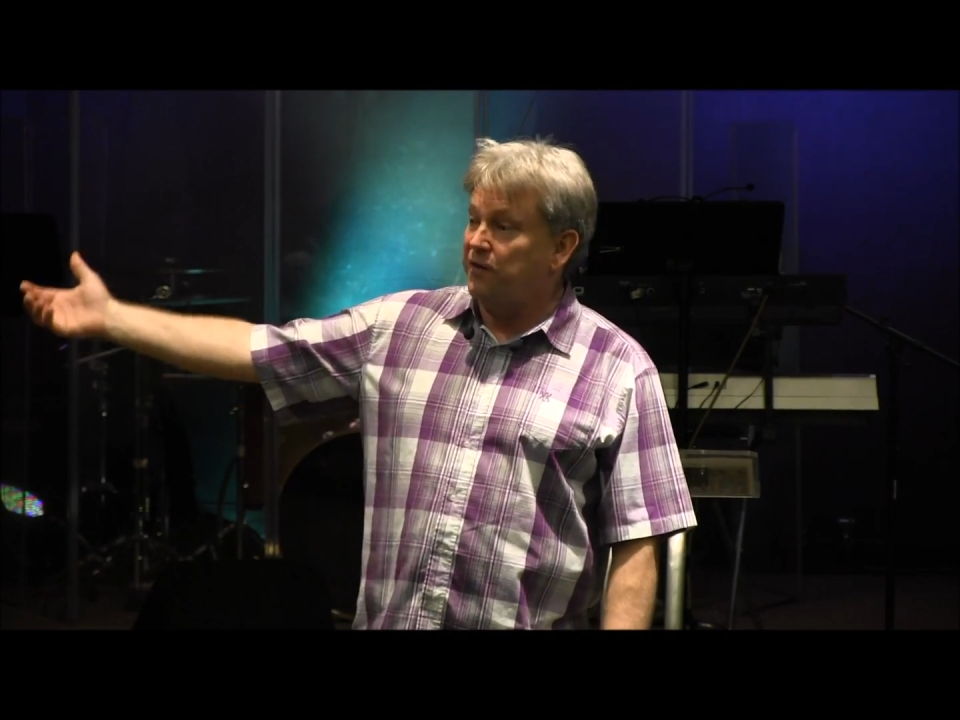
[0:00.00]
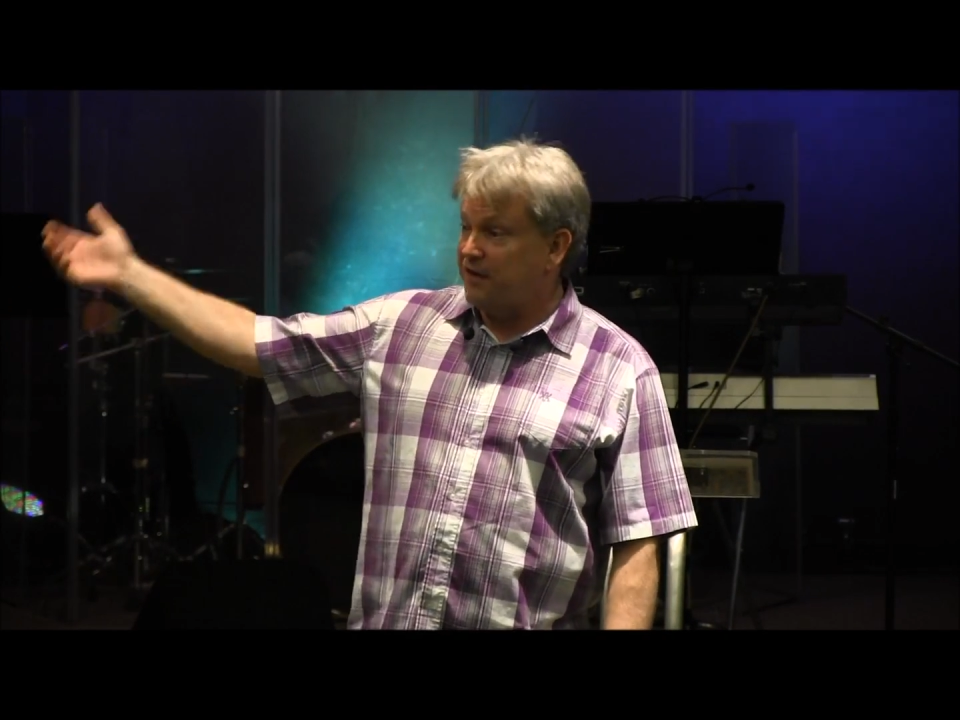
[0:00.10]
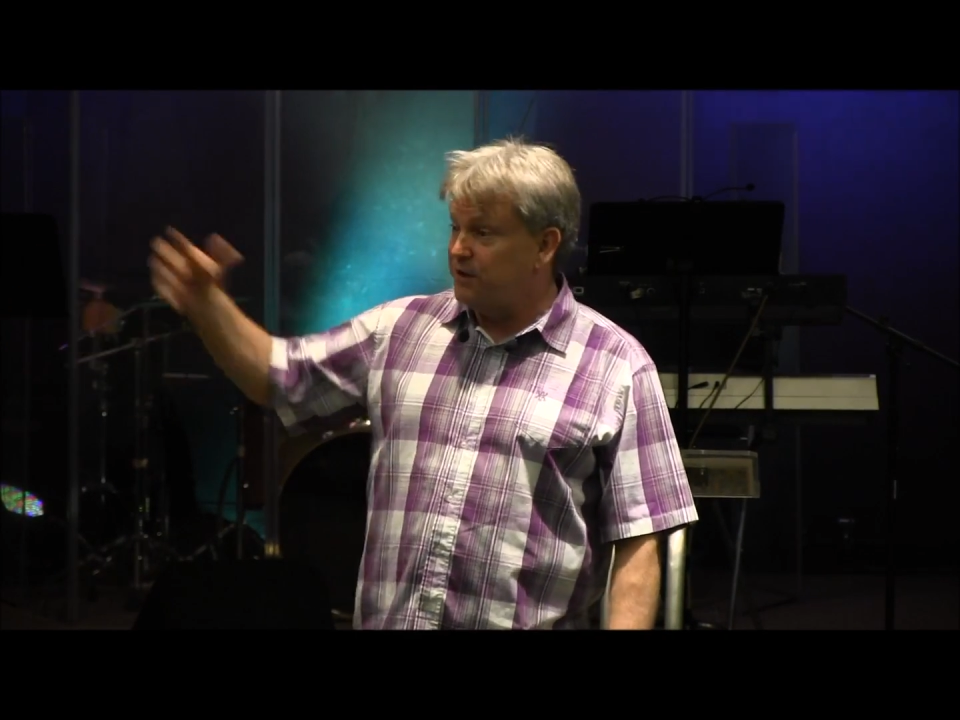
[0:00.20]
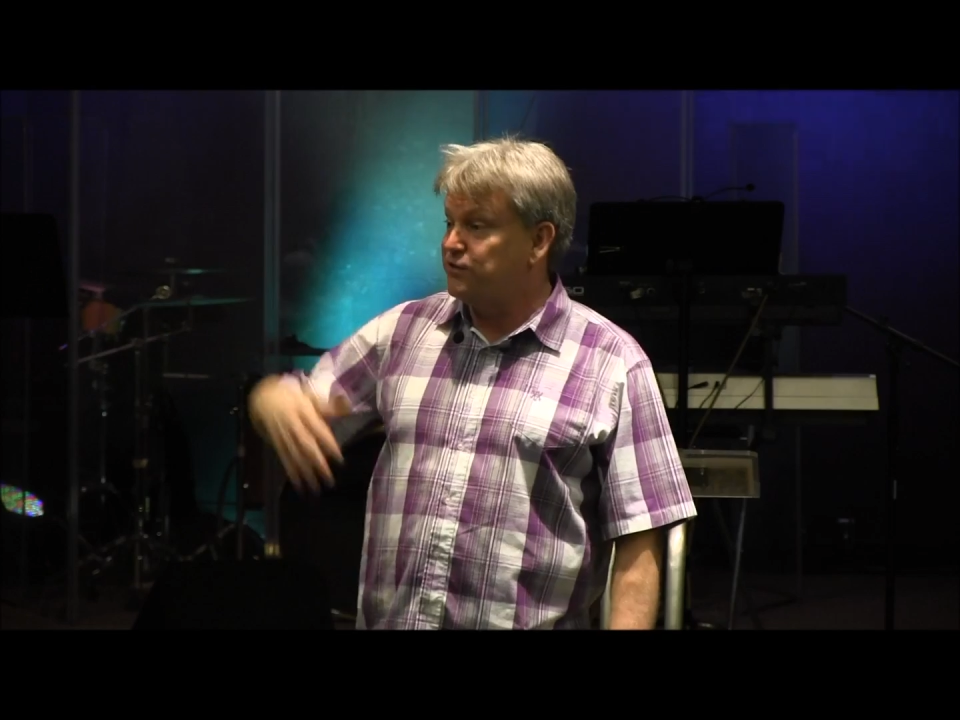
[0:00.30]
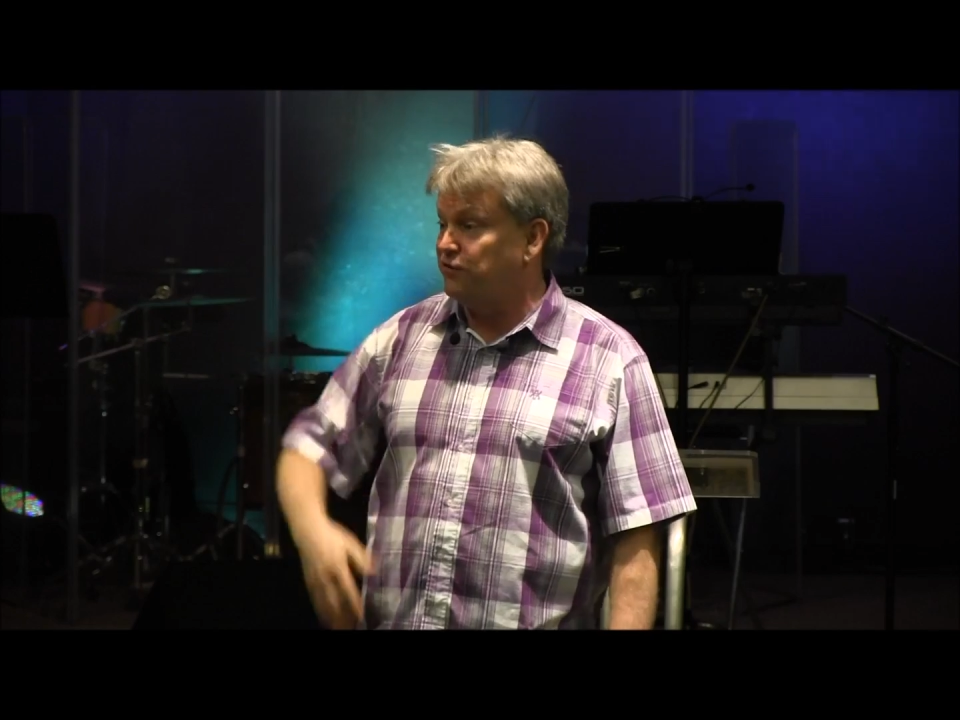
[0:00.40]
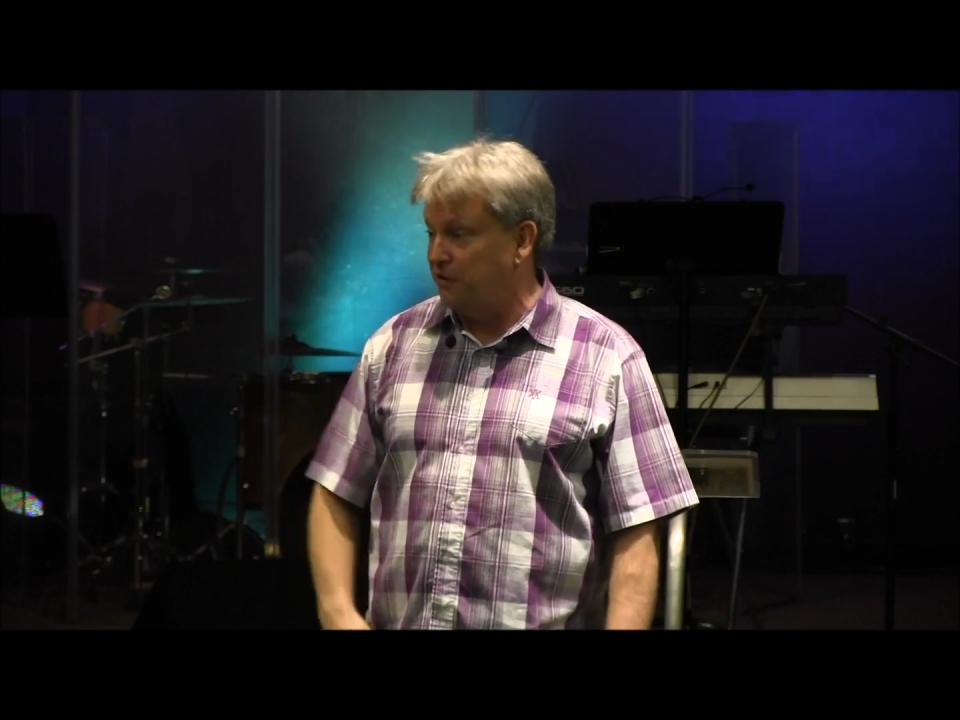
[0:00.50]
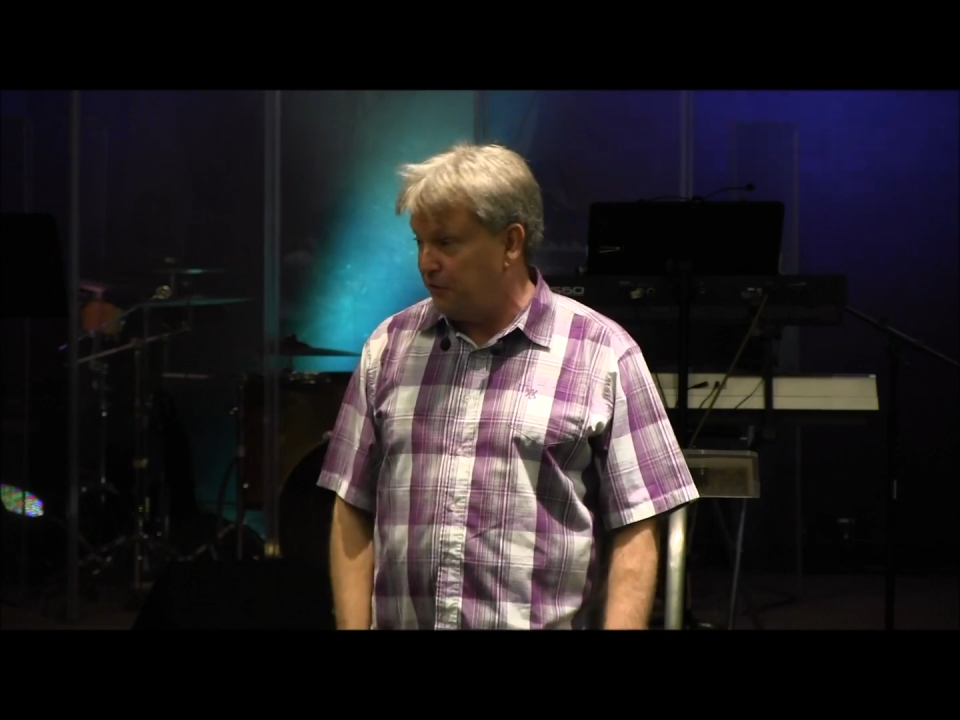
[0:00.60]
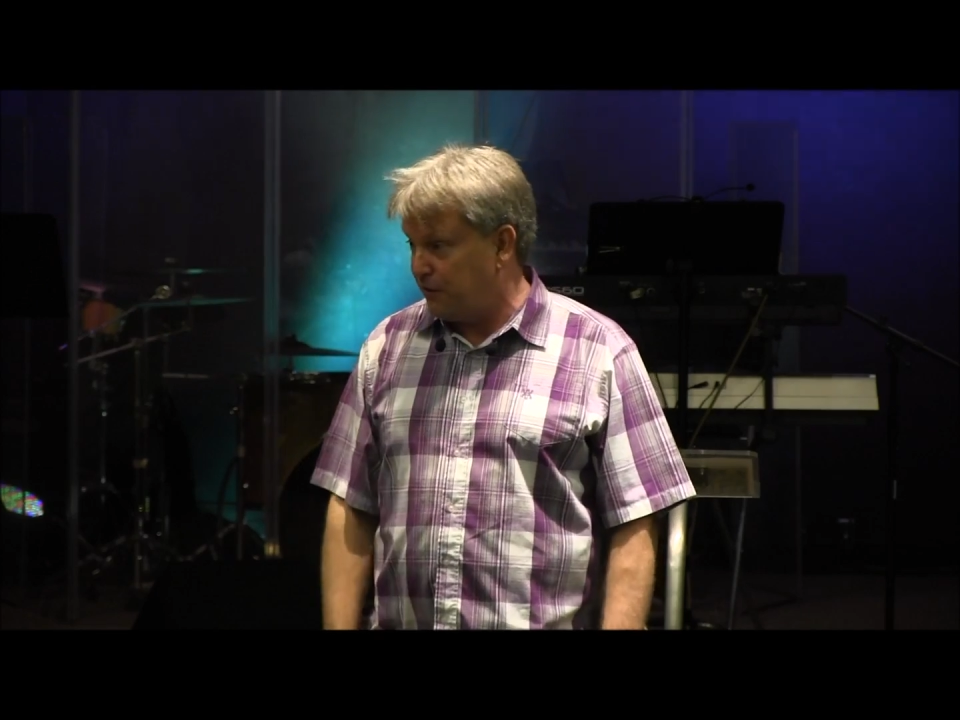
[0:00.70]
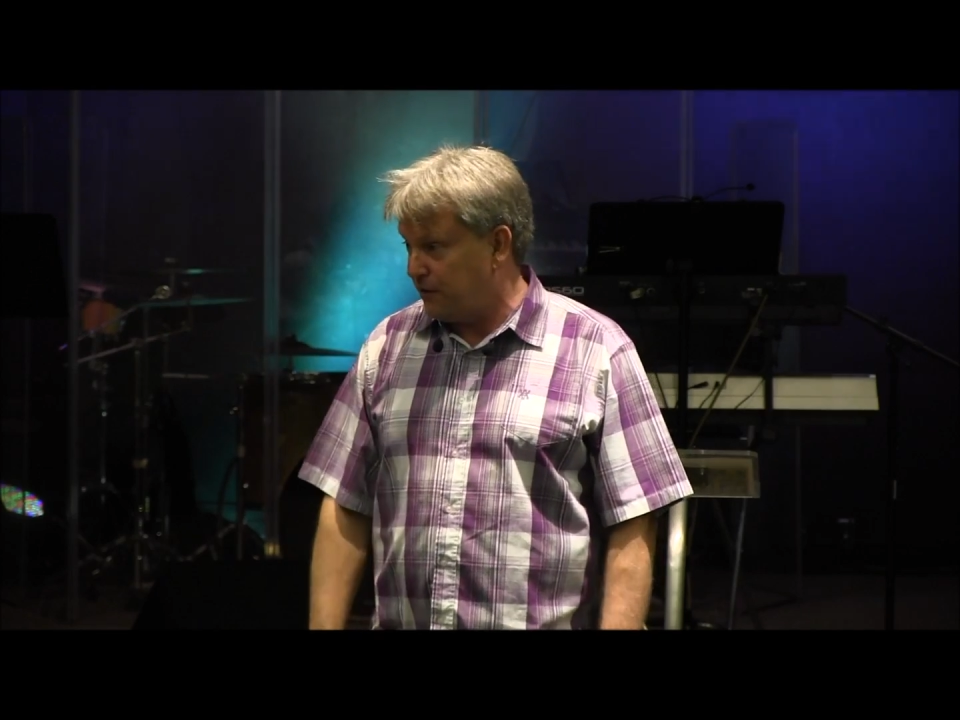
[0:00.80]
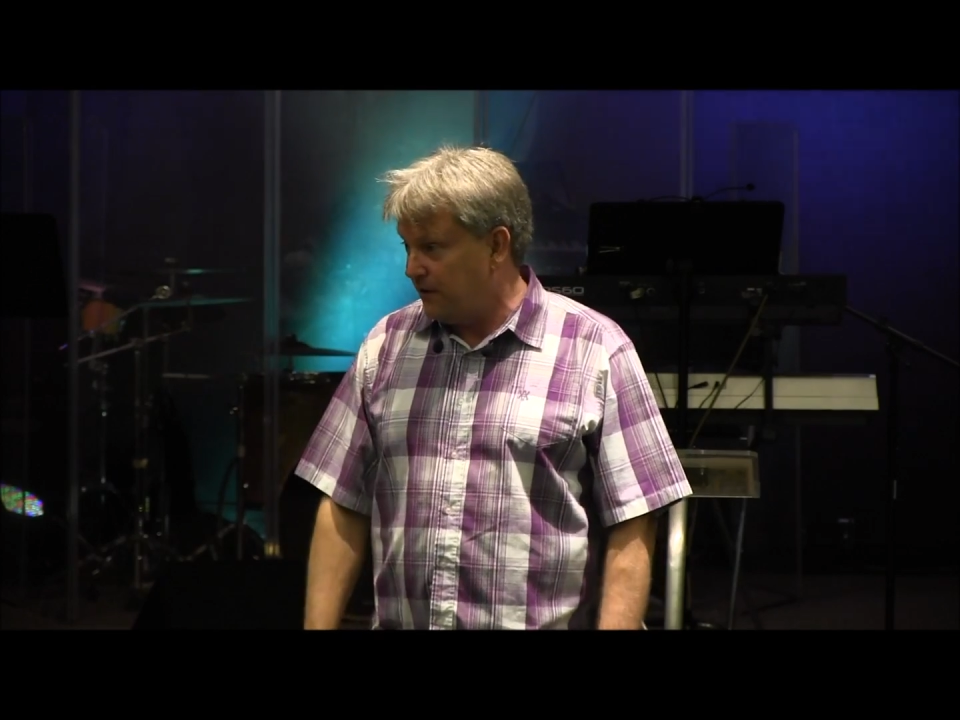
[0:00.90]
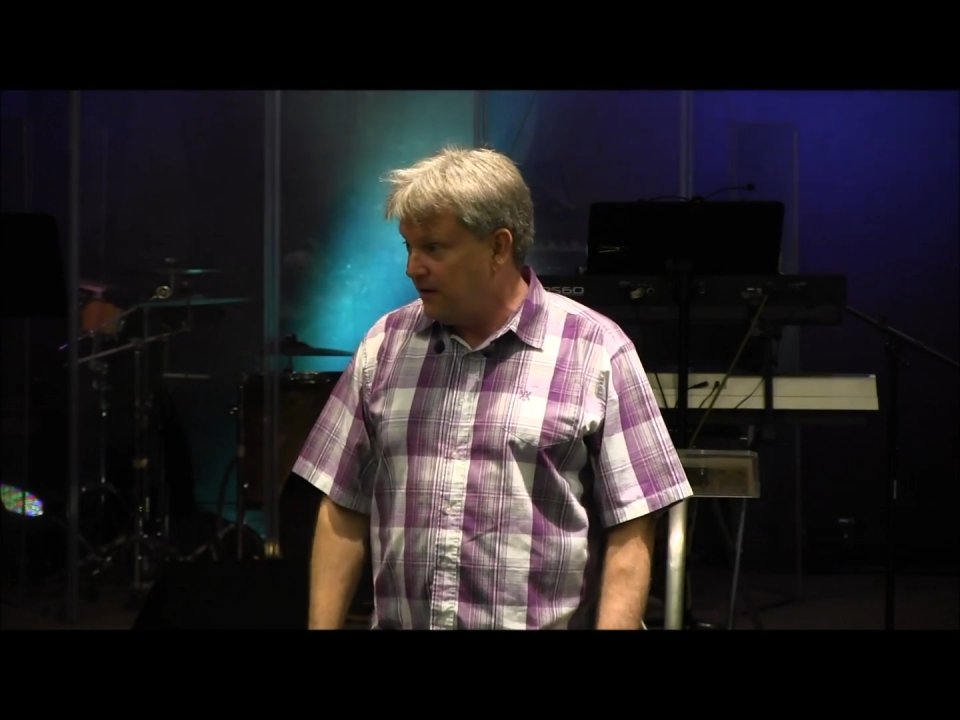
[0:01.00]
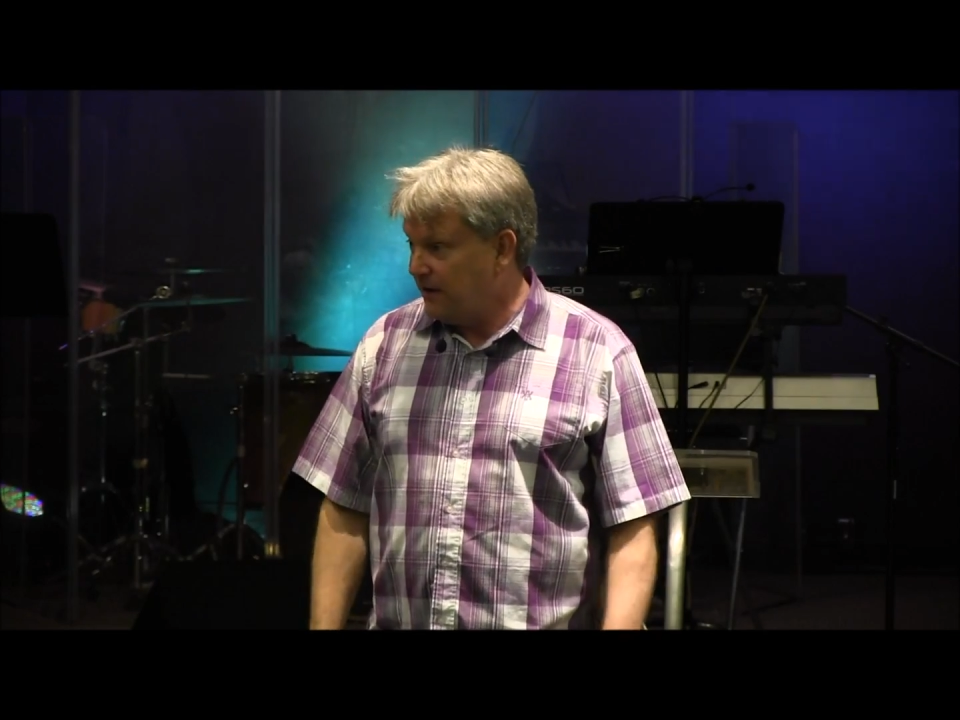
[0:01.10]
with his truth.